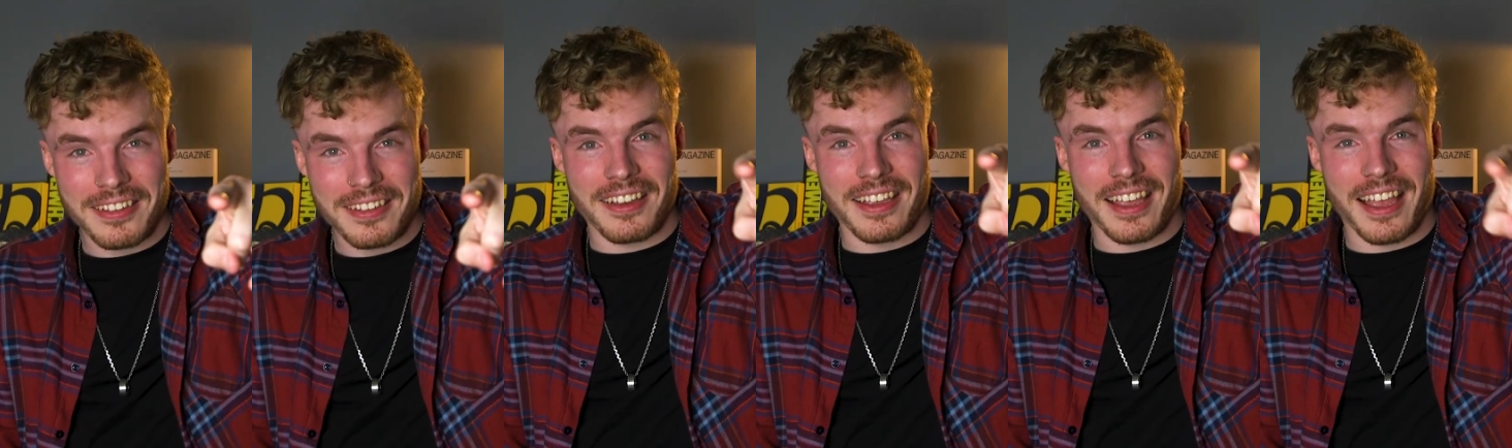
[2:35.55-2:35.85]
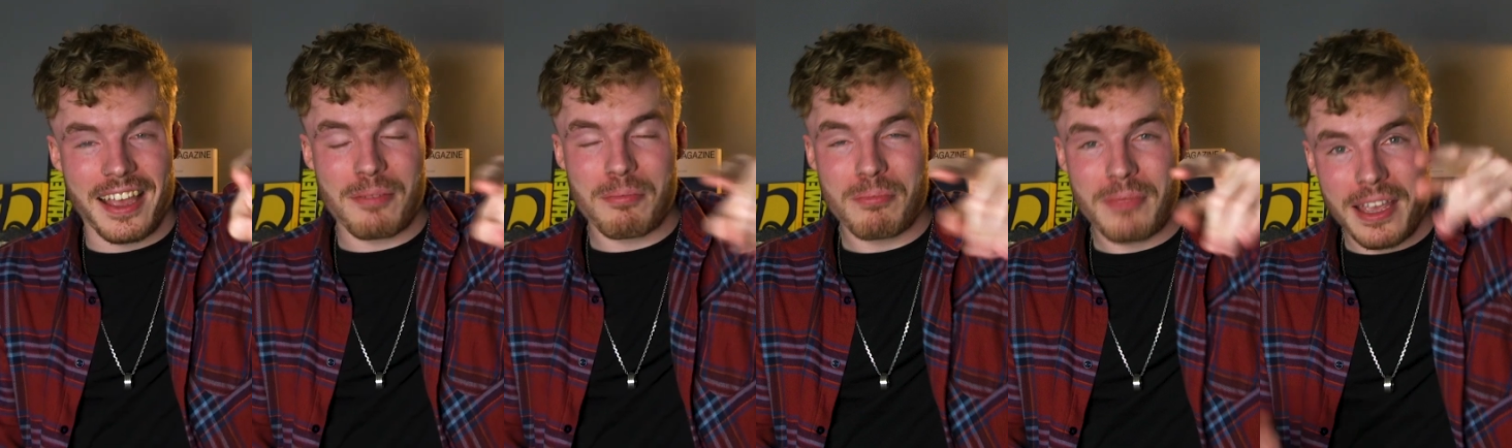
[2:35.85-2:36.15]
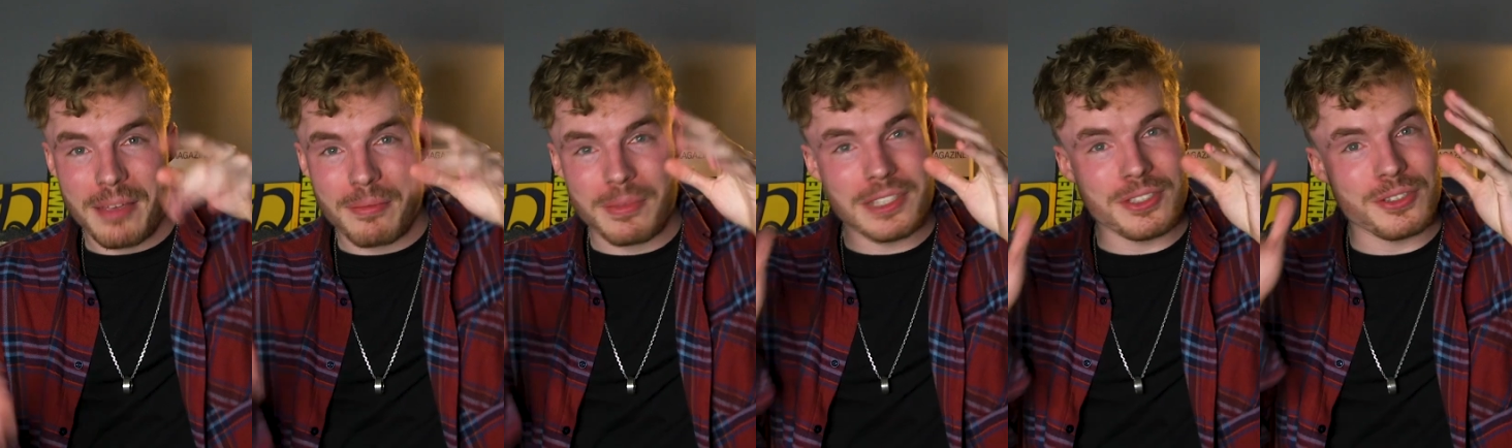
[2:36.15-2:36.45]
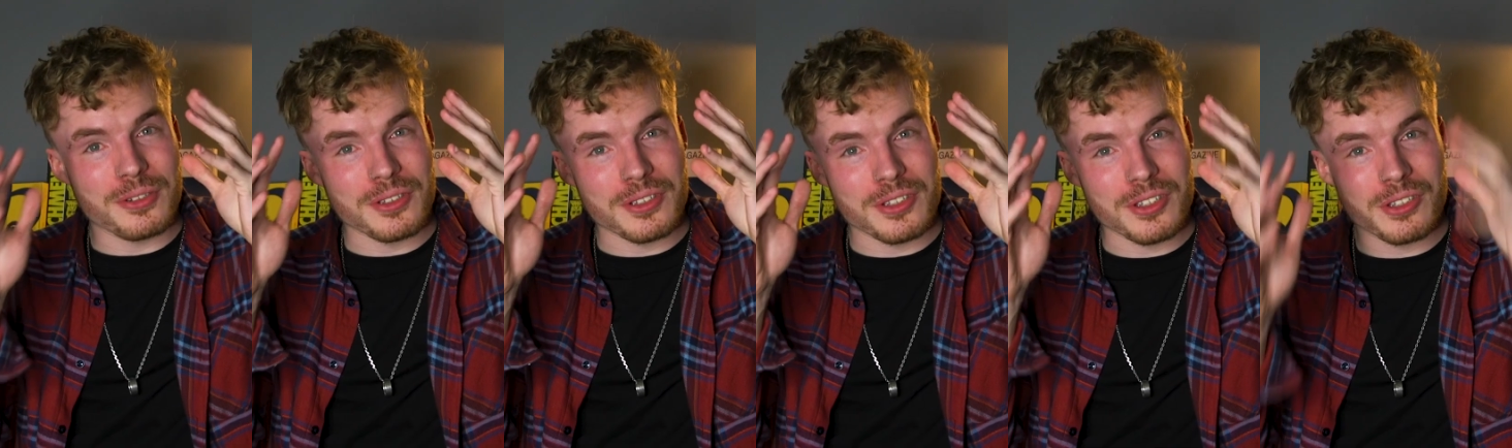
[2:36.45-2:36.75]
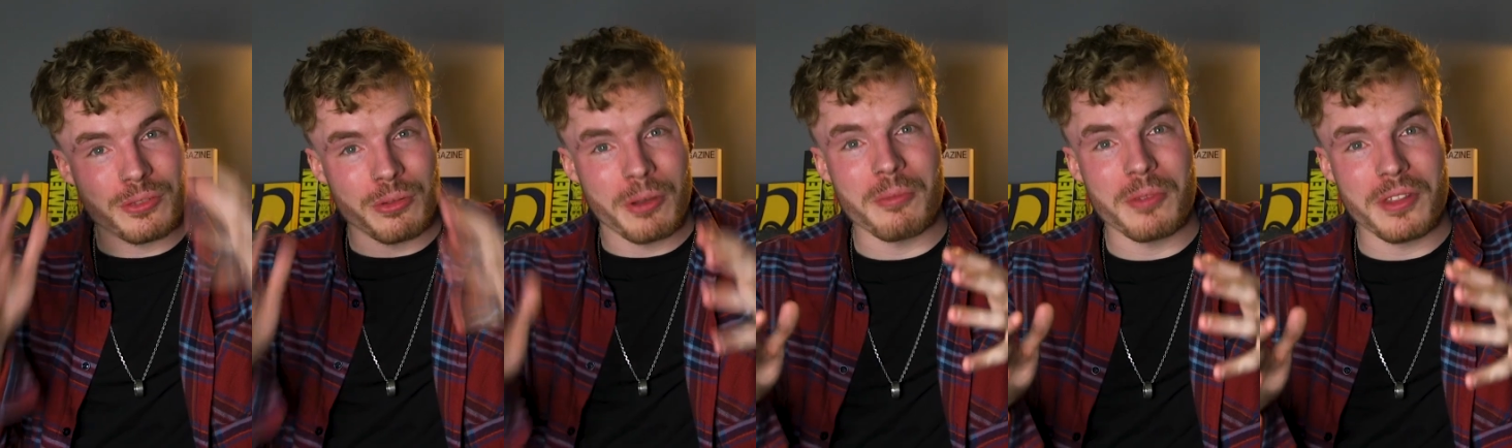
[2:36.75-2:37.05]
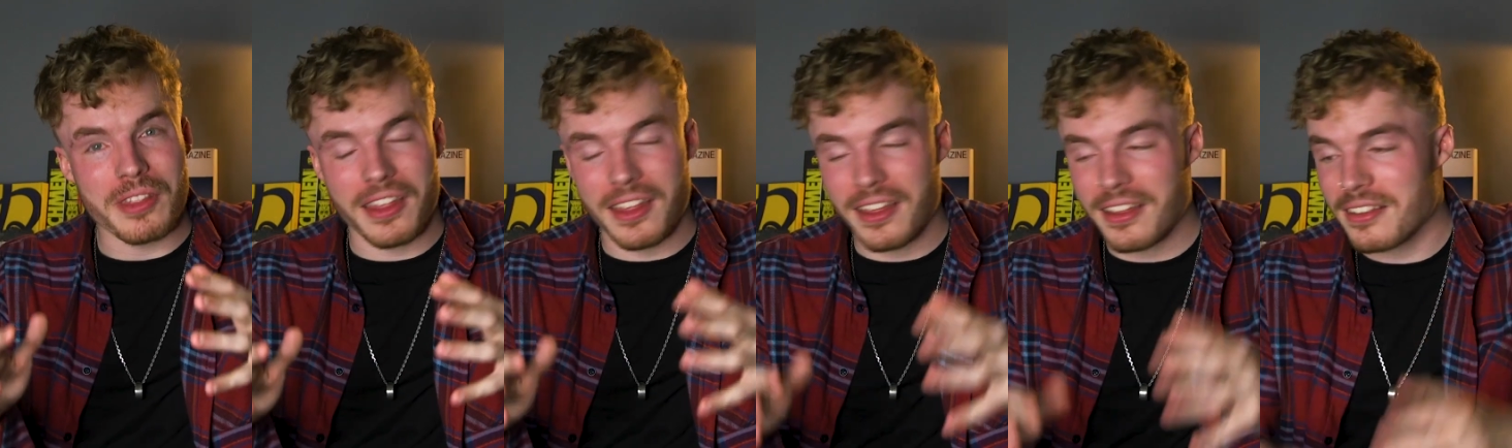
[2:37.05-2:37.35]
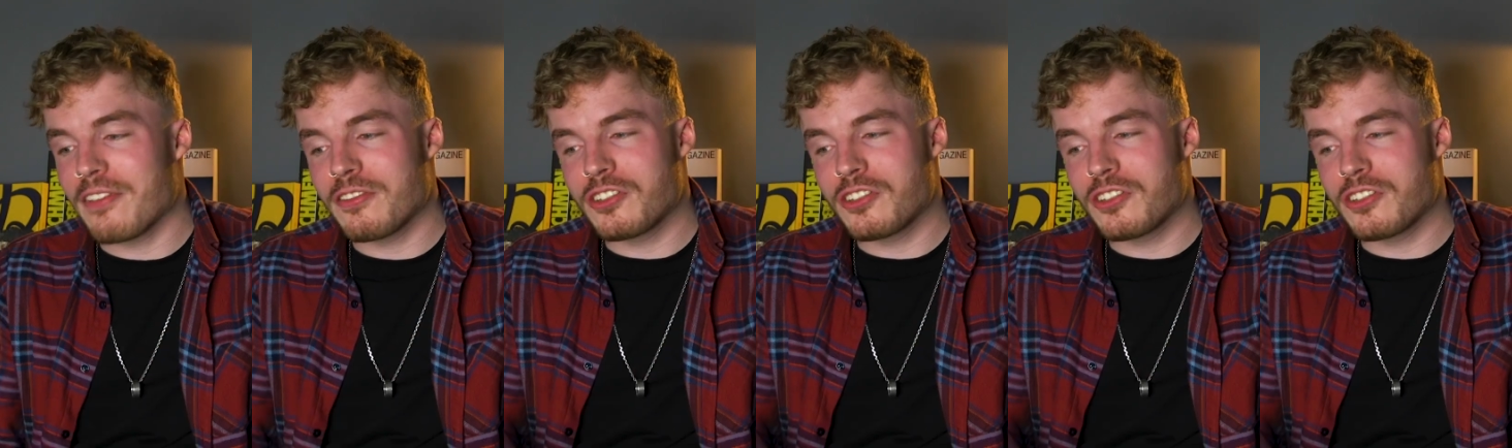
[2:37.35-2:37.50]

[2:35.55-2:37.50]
okay? It means you can swim with it.